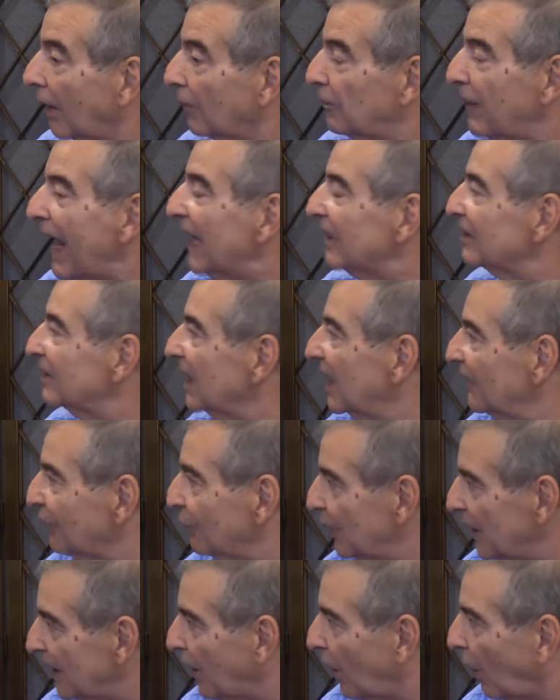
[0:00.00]
past life
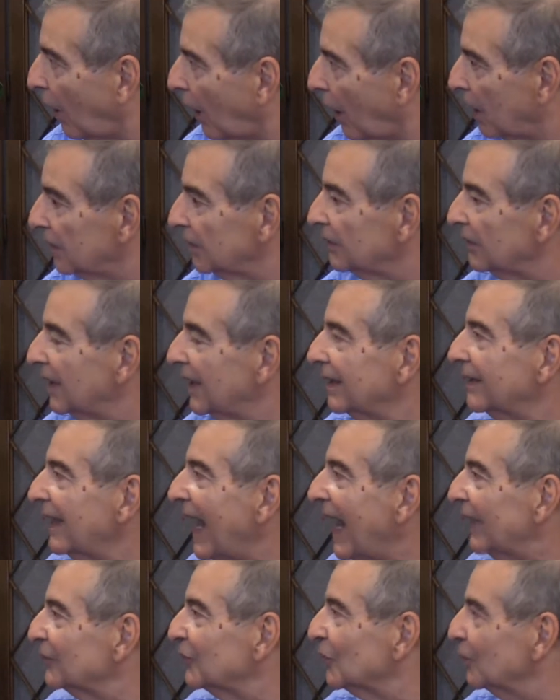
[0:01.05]
recall and
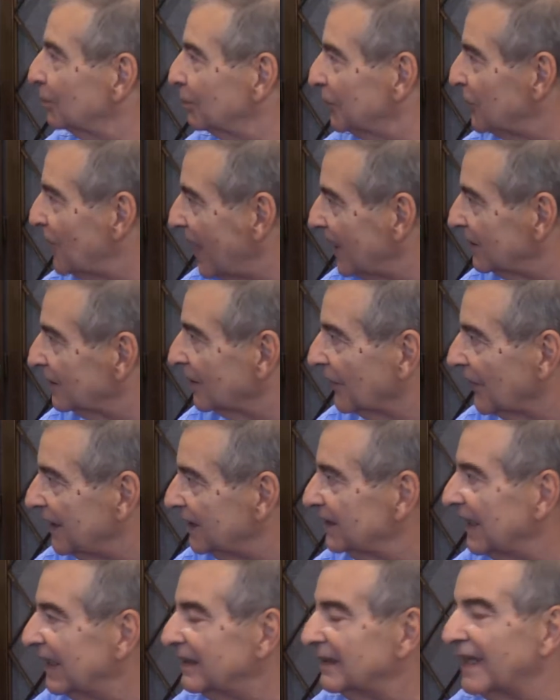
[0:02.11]
astral projection and
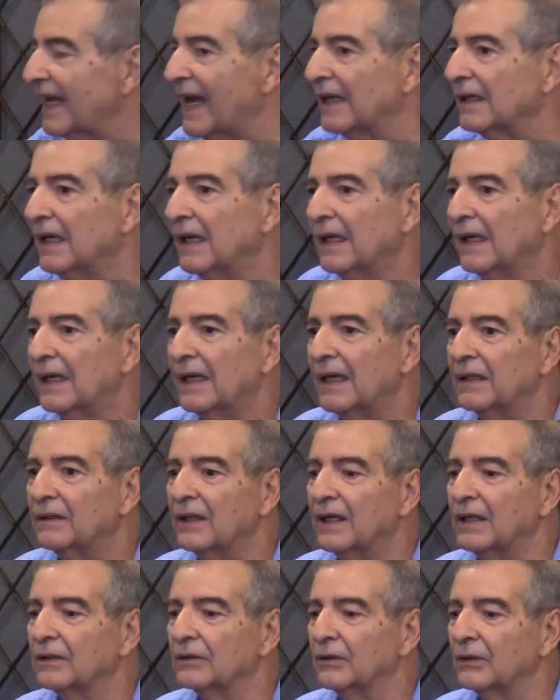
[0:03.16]
things like that. And
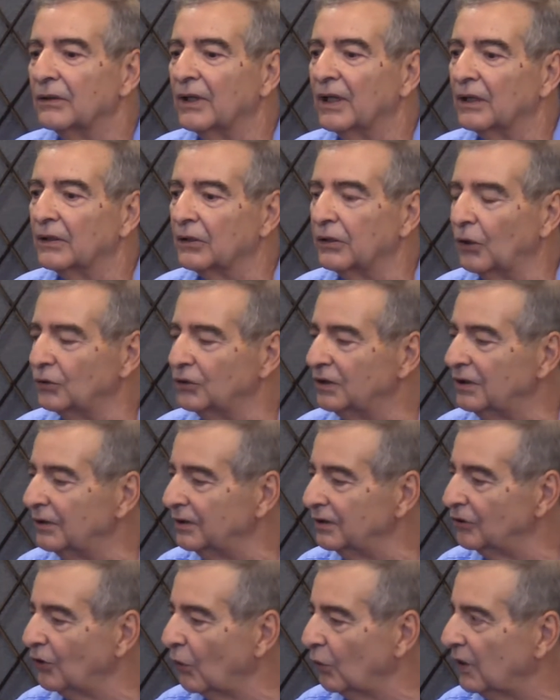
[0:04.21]
they're close to
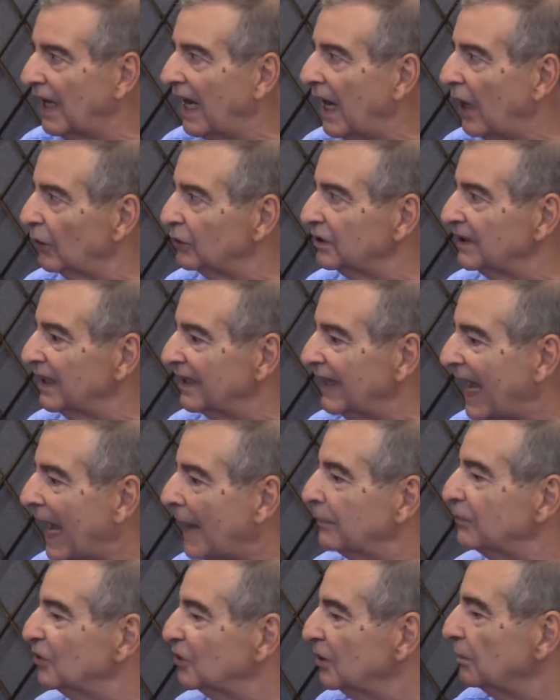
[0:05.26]
this old house that
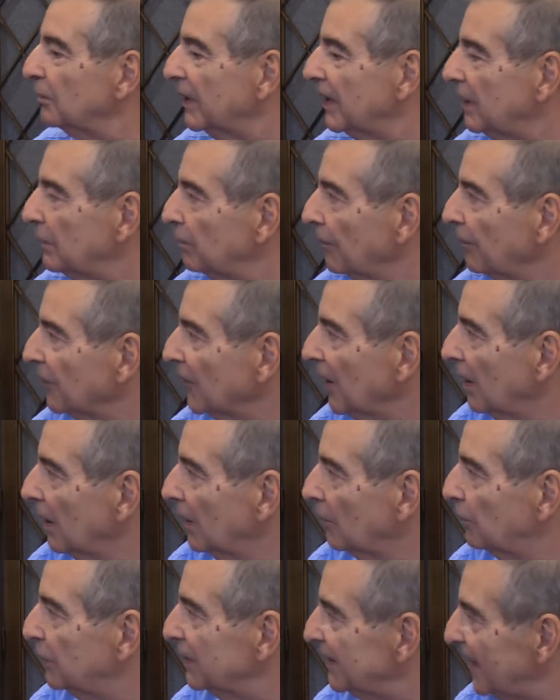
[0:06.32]
happens to be
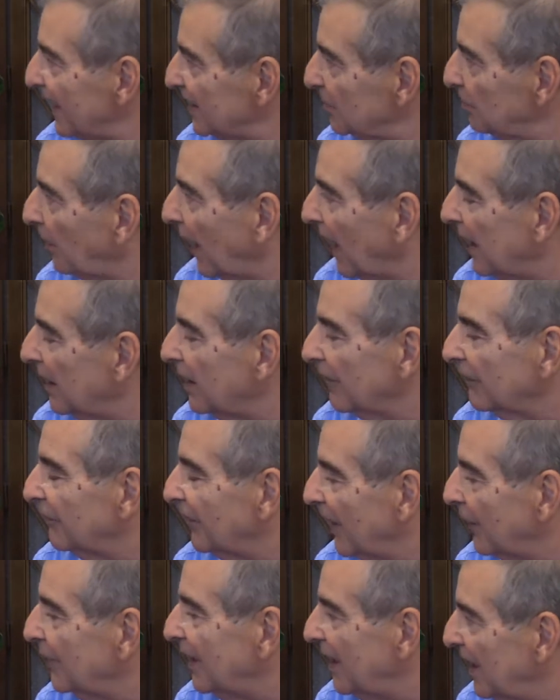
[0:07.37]
possessed by a
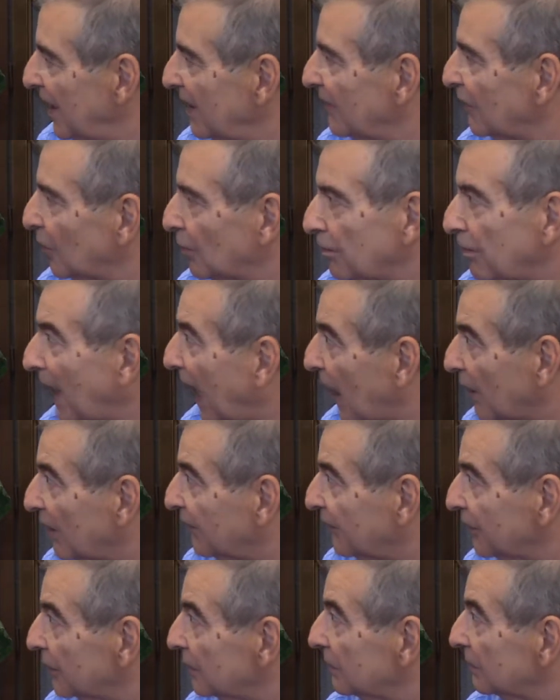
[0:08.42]
very evil,
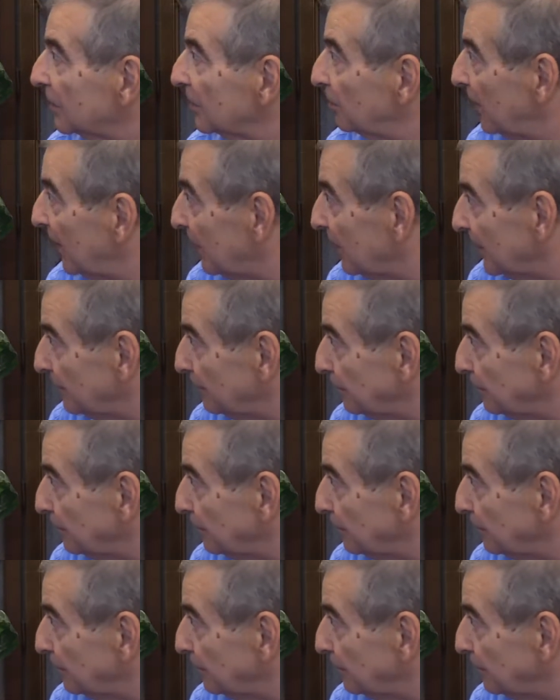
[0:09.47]
powerful spirit.